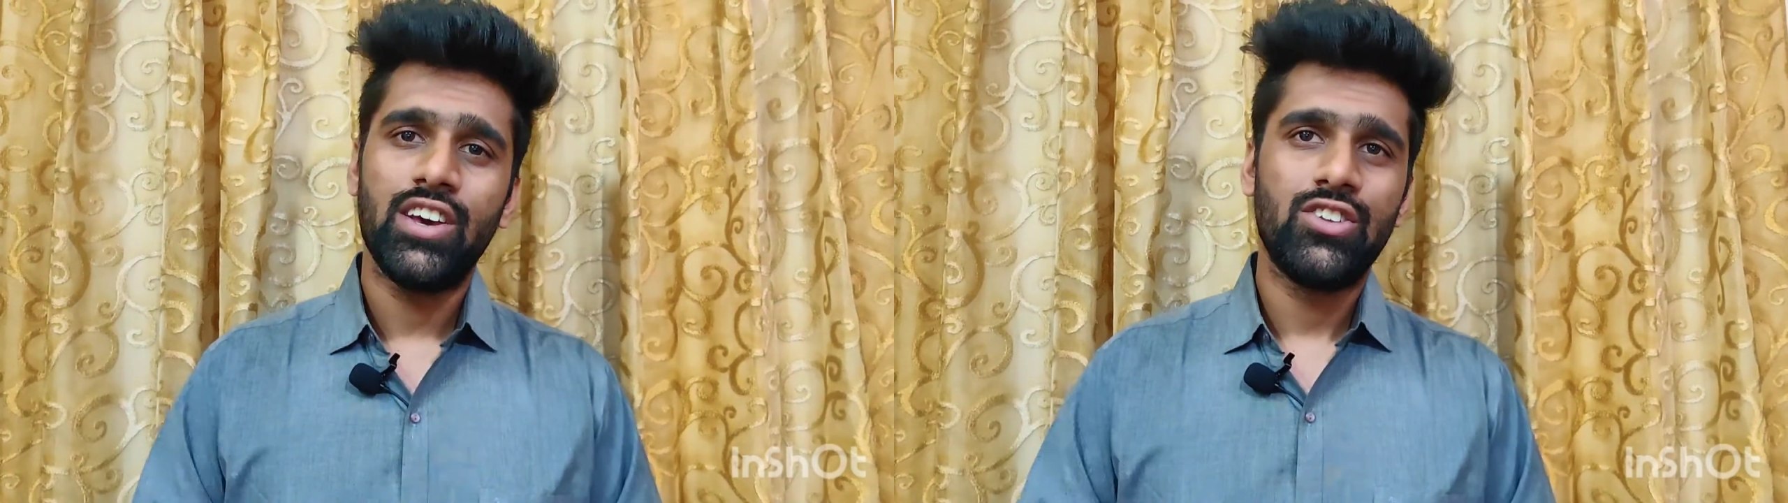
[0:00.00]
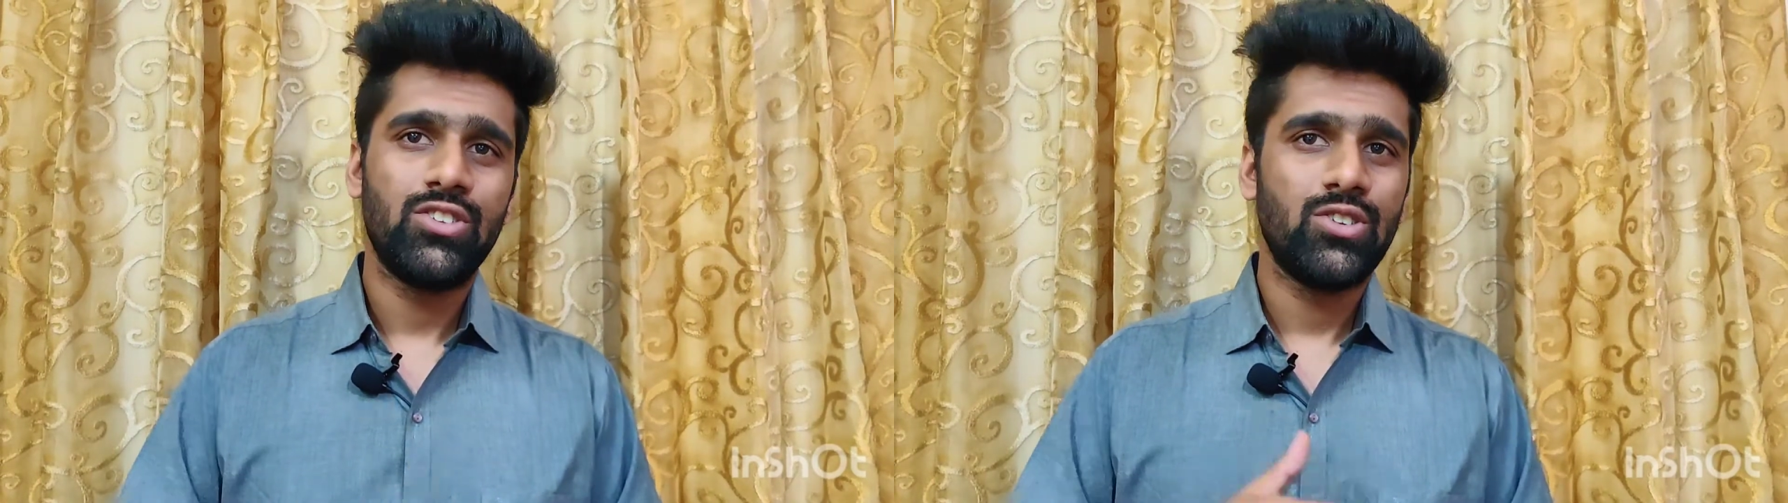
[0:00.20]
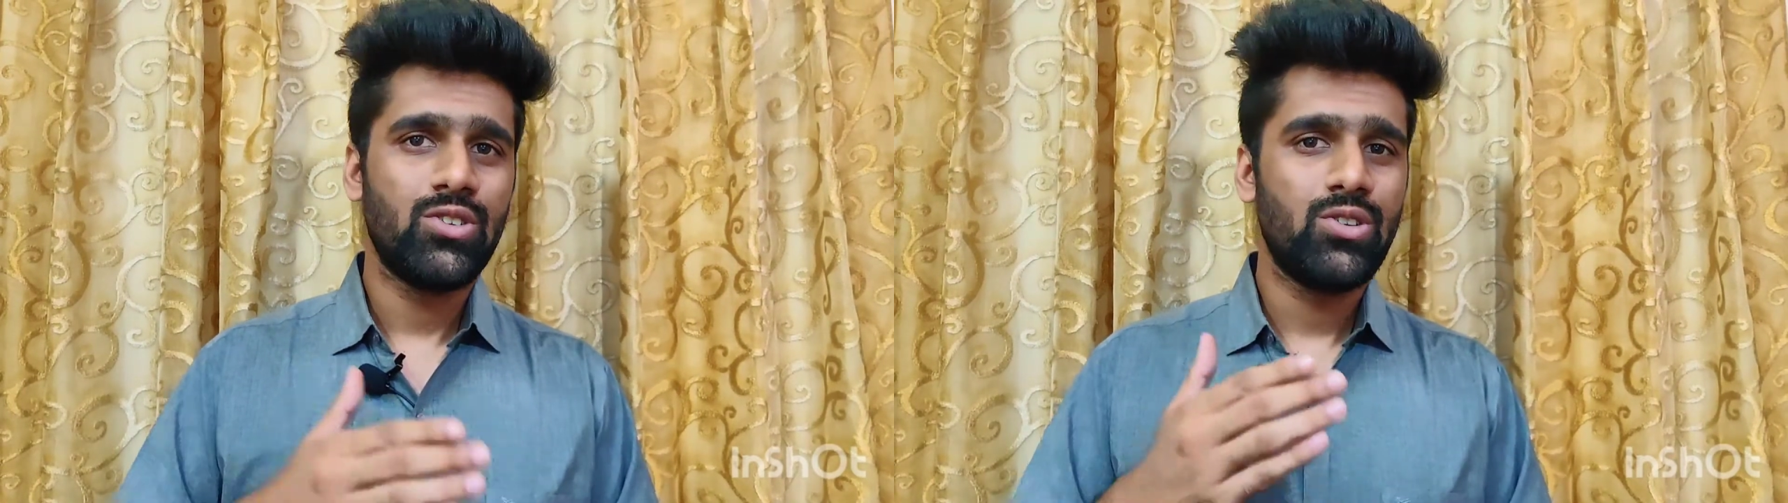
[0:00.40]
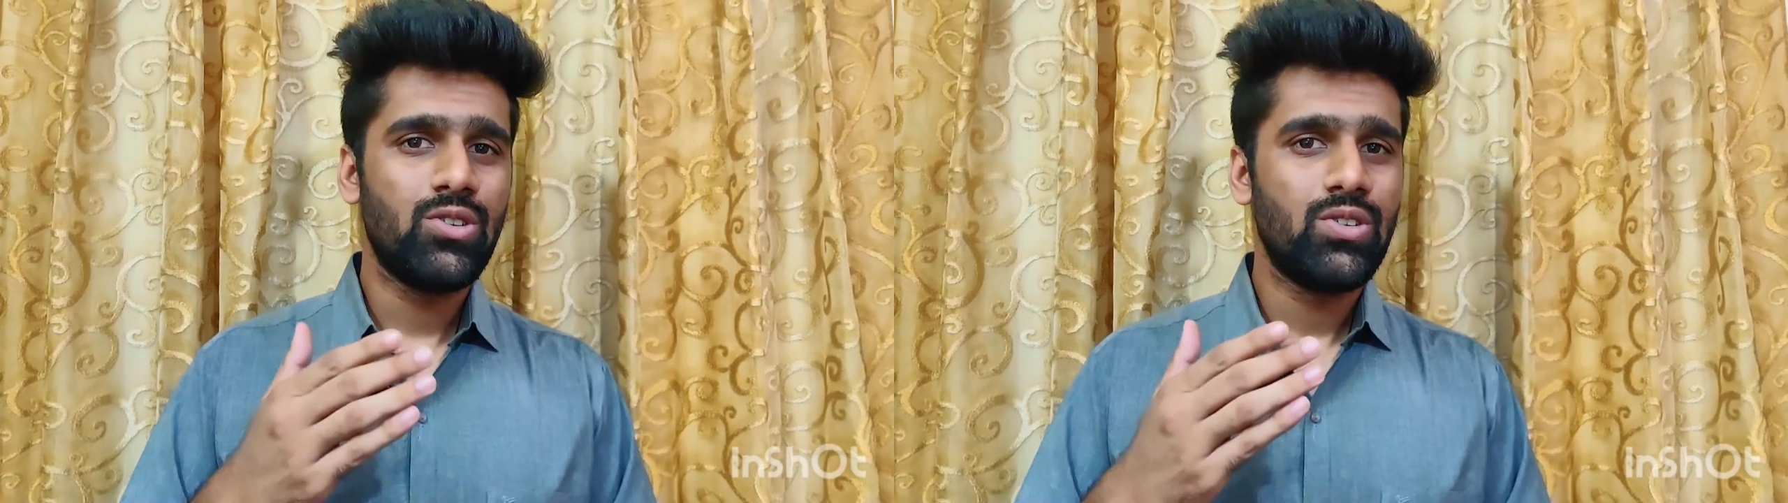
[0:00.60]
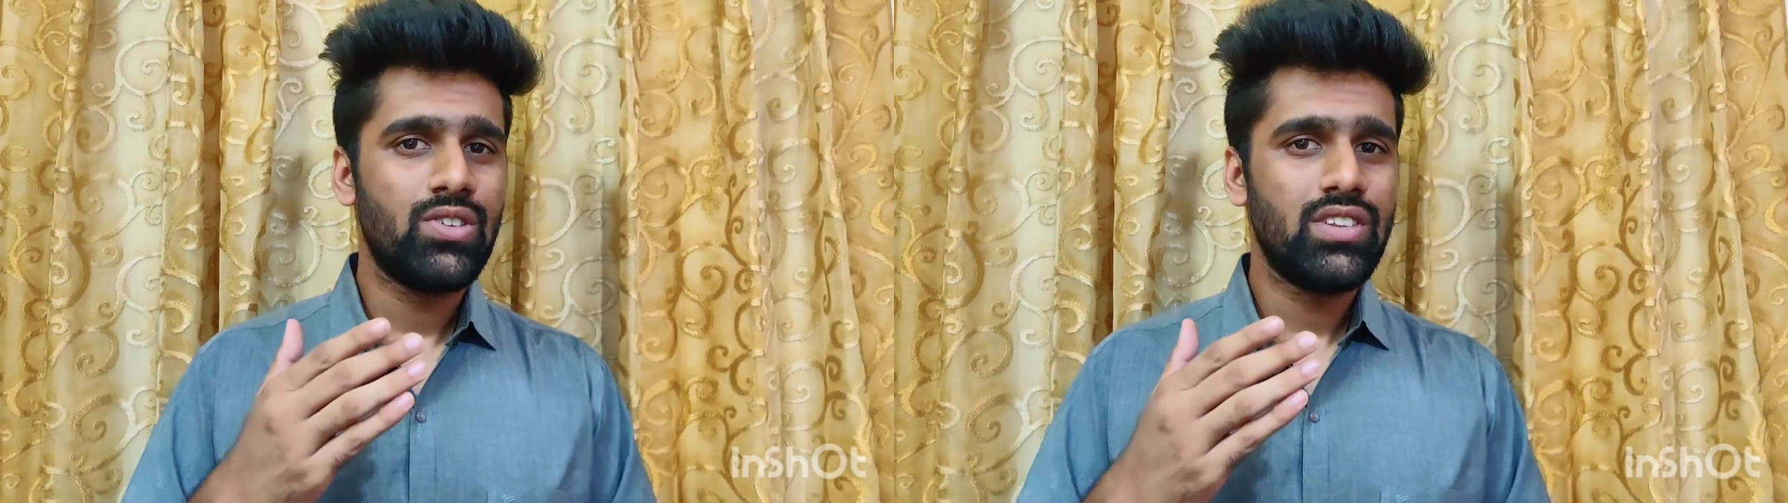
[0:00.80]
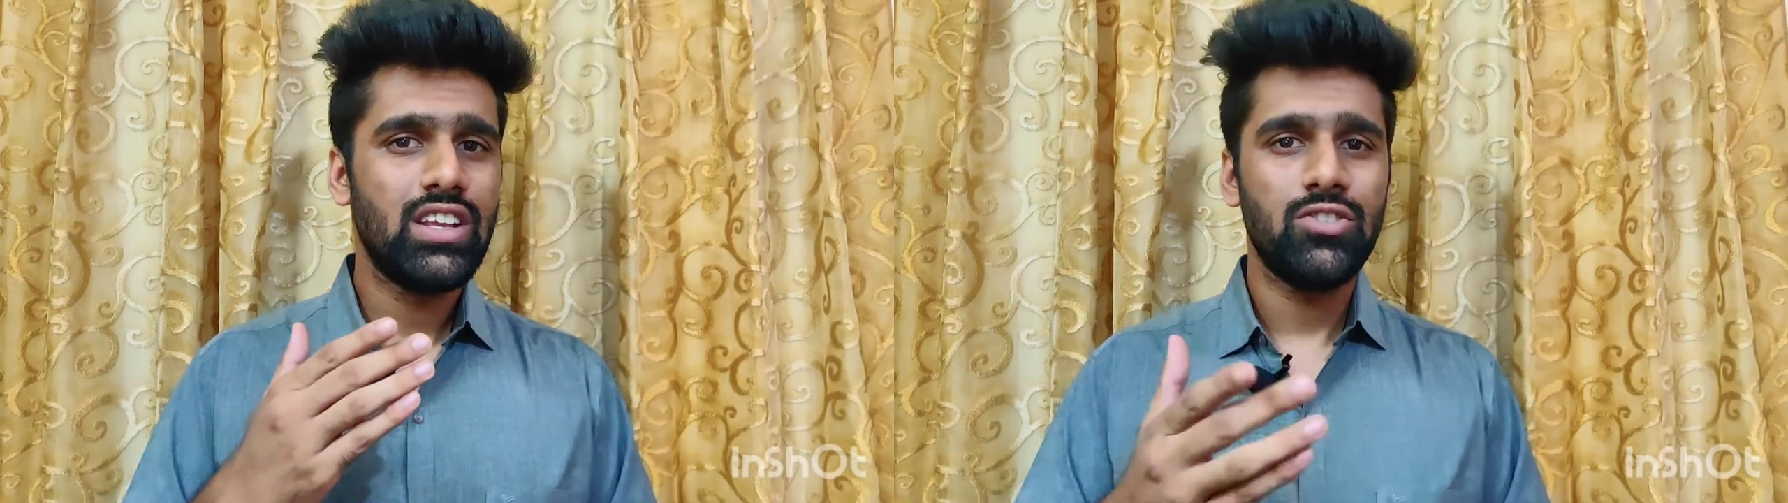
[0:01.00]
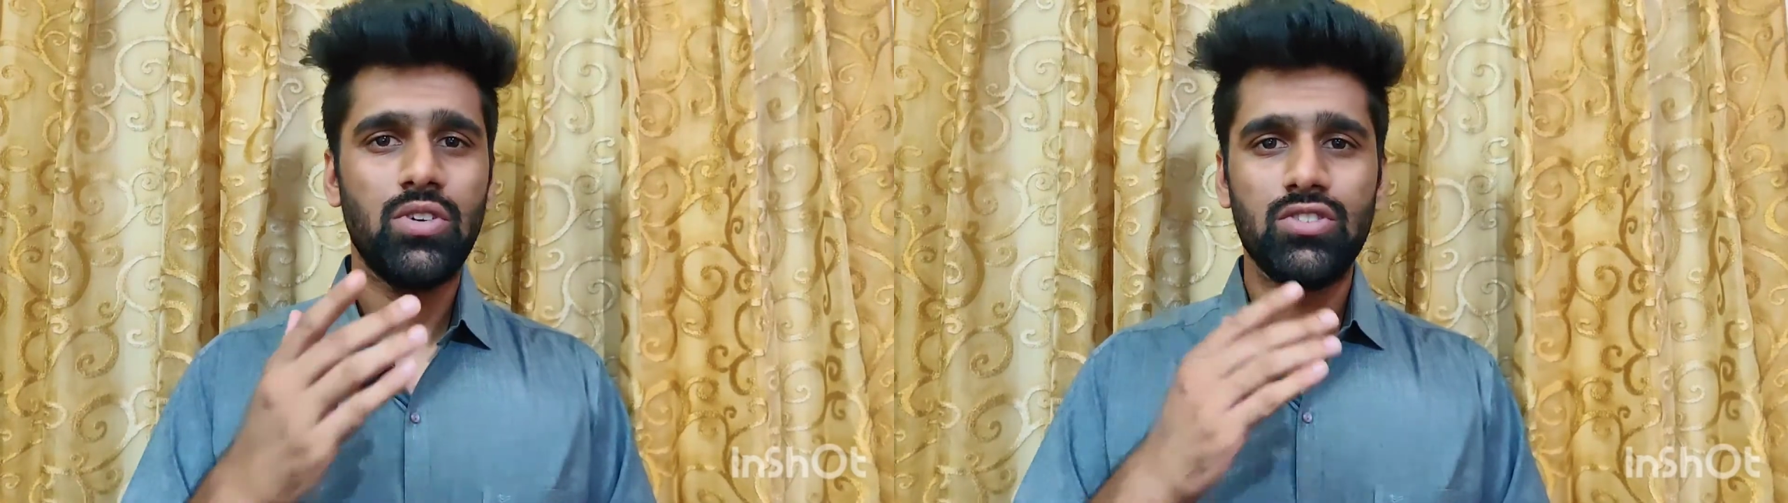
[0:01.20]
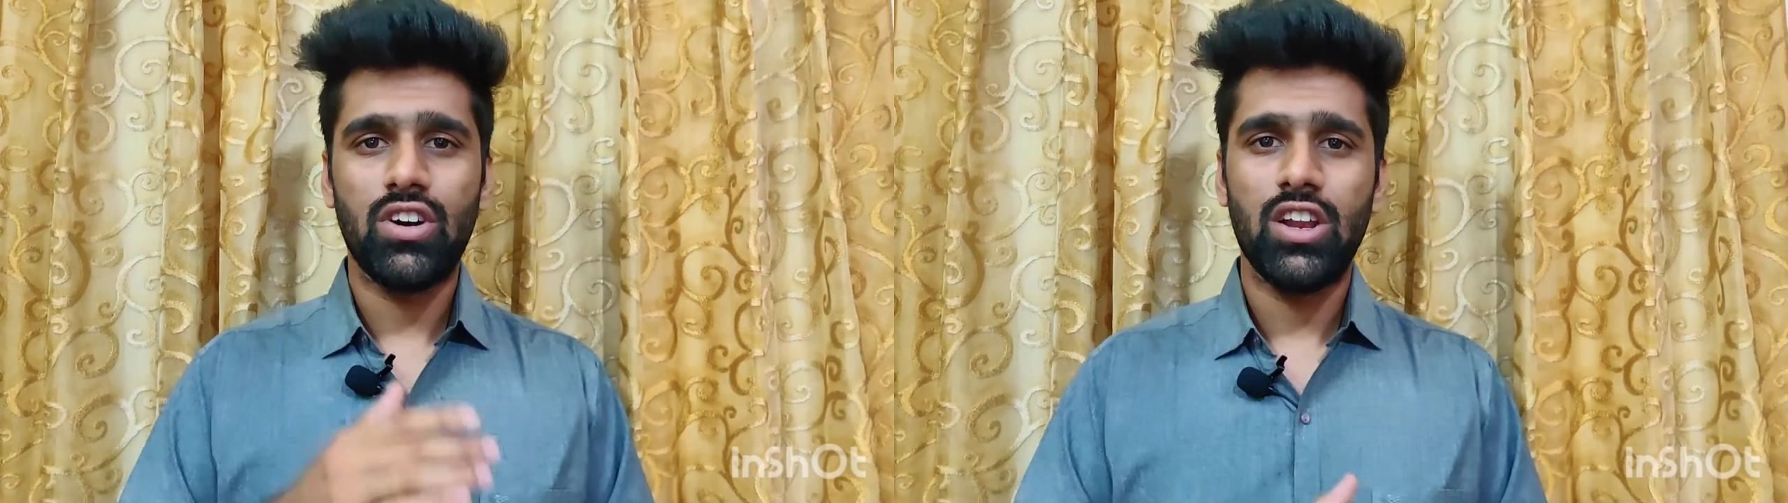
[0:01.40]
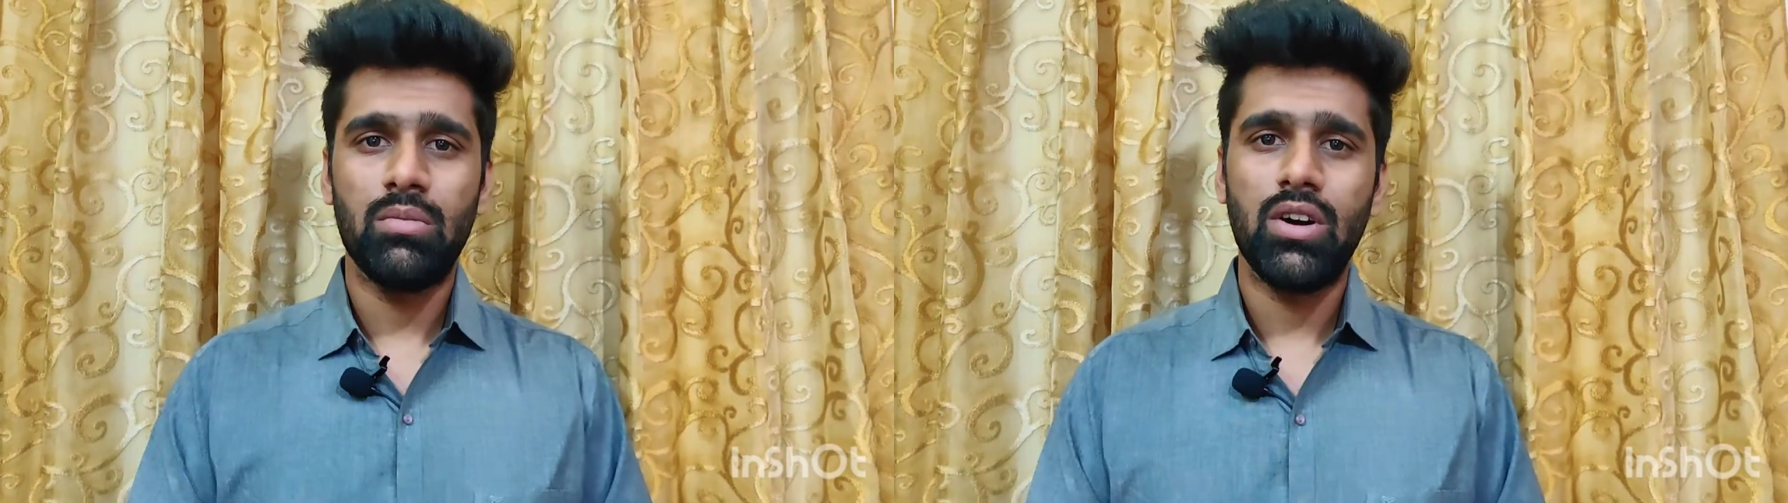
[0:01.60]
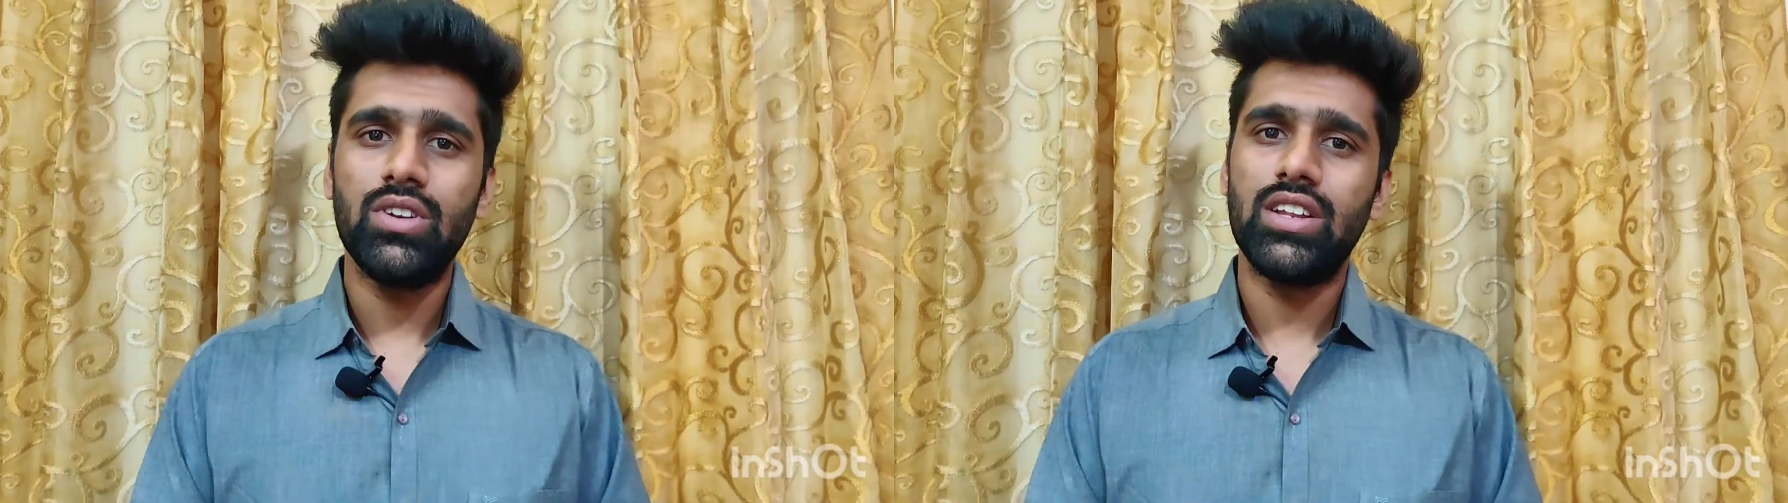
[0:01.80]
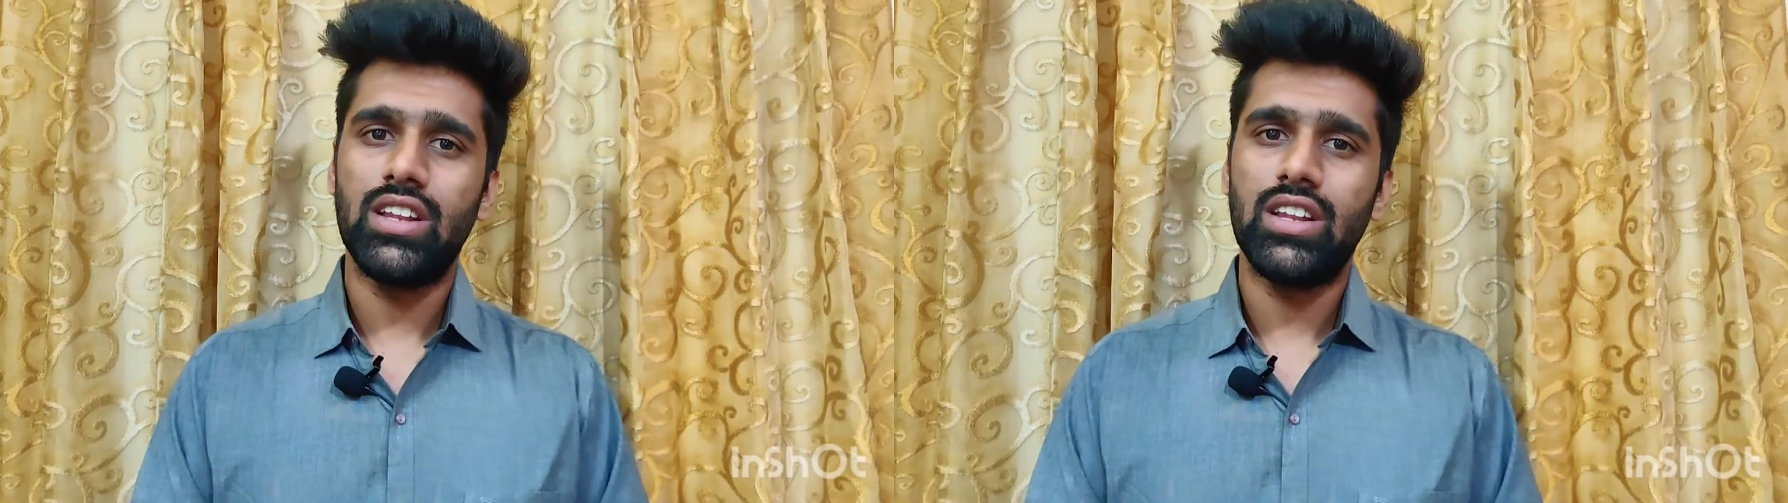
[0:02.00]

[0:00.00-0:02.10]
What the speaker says: So this was all about